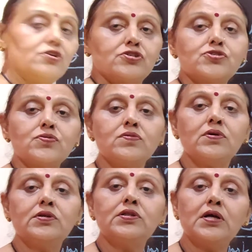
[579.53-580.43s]
So,
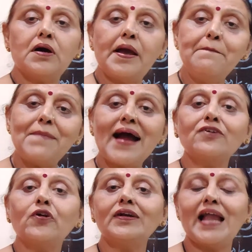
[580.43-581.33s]
the
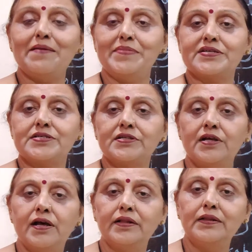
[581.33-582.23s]
impact on climate.
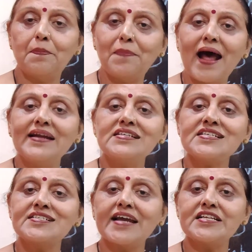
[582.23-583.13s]
The planet
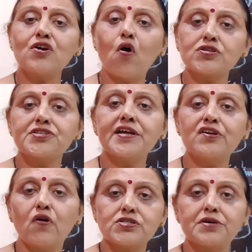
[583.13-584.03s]
is getting hotter
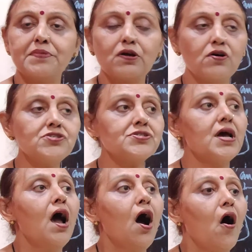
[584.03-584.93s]
and hotter
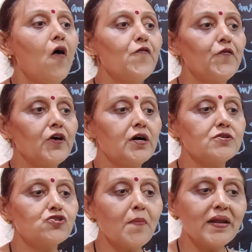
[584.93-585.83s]
because
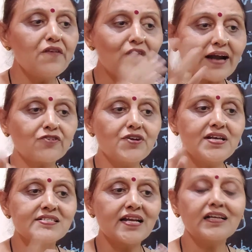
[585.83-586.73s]
of so many
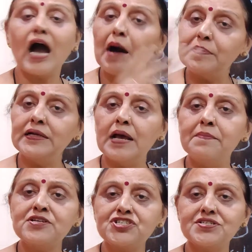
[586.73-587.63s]
factories and carbon
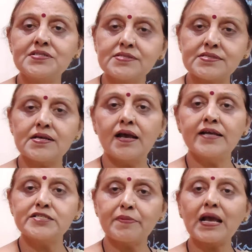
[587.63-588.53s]
emissions.
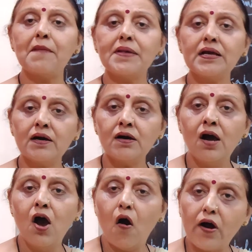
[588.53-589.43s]
It's becoming a
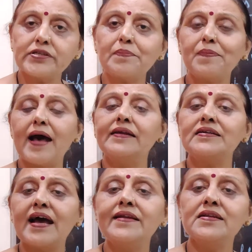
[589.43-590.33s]
hotter
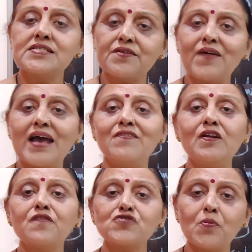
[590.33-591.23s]
planet, and the
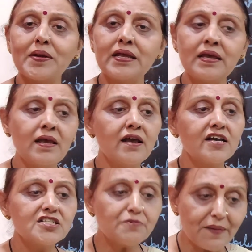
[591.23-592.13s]
survival of so many
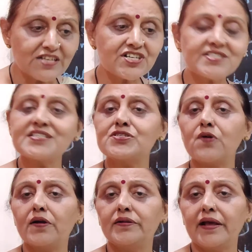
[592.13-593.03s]
species is
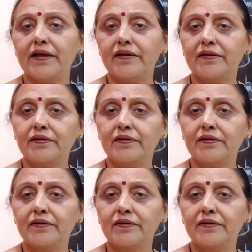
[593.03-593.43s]
not there.